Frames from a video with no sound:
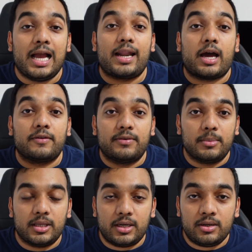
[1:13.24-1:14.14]
and
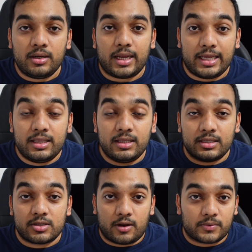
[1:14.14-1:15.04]
unfamiliar in the
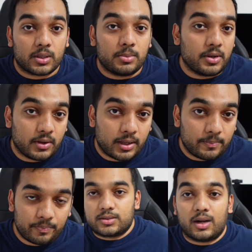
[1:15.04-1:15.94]
software community.
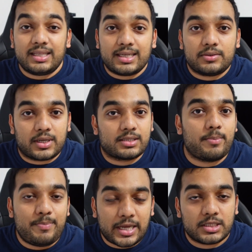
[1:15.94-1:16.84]
So let's address the
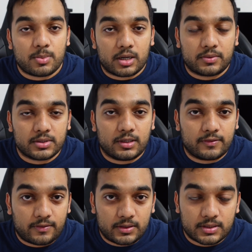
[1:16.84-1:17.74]
benchmark result
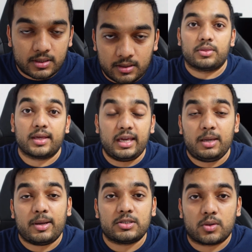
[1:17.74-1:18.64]
first. The
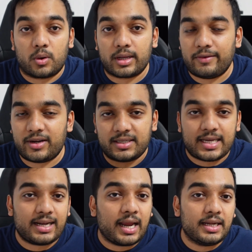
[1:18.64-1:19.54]
Geekbench score gave it a
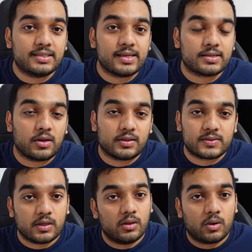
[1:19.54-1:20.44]
ten ninety-six on the
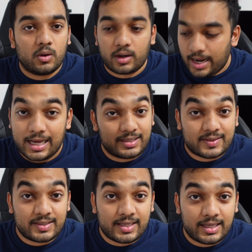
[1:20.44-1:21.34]
single core and a
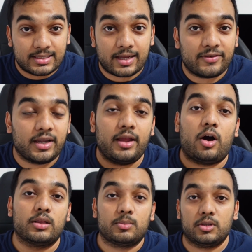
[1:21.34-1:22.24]
sixty-eight seventy
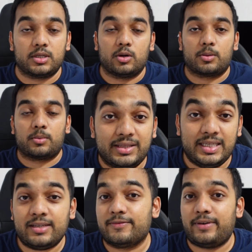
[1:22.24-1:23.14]
on the multi-core.
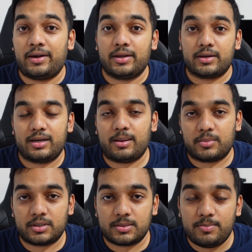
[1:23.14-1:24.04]
These are very good
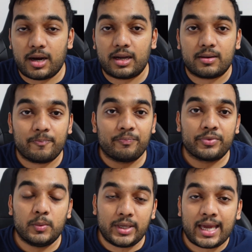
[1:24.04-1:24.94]
numbers, but
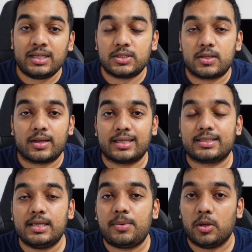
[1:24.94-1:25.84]
we can't just look at
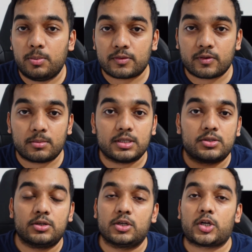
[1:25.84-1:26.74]
C P U performance
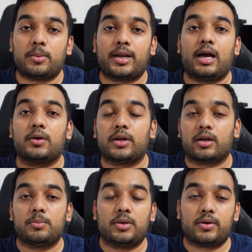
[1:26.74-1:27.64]
to determine how good a
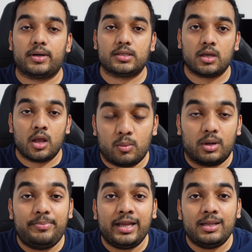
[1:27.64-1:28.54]
computer is.
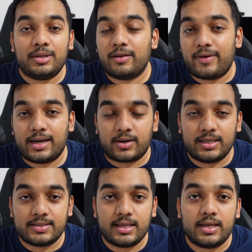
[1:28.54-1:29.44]
What big limiting factor I
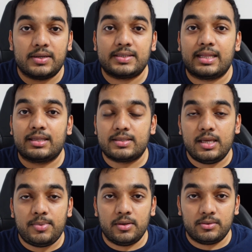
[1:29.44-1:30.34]
see here is that the
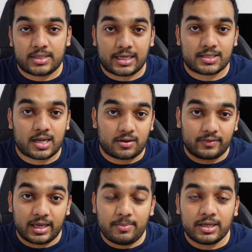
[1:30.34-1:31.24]
C P U test out of
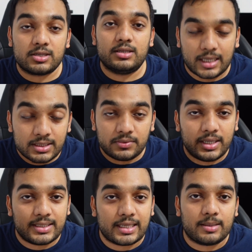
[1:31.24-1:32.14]
Geekbench doesn't
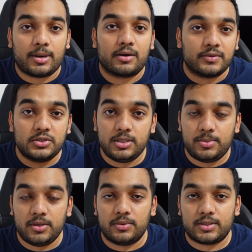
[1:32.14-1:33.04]
really take the power of the G
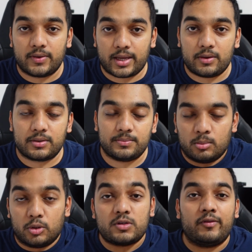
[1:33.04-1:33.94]
P U into account.
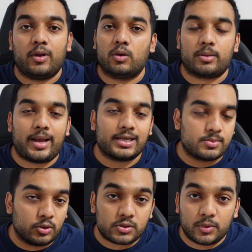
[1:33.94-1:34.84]
Most of the older Macs,
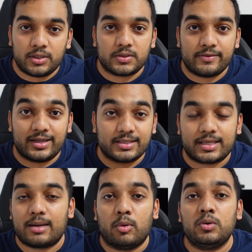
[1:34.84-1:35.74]
most Windows devices,
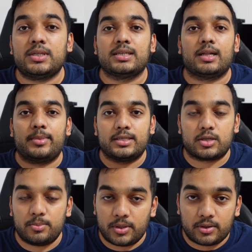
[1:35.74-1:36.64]
and most Intel-based
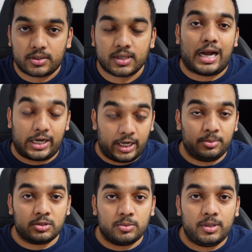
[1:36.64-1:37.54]
computers are
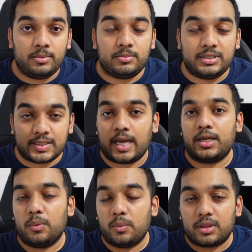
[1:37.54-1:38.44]
able to be
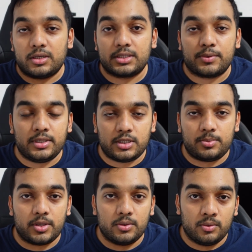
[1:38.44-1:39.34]
designed with a discrete G
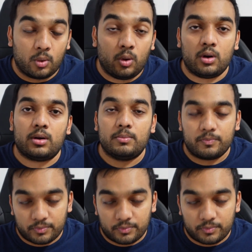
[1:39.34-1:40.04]
P U or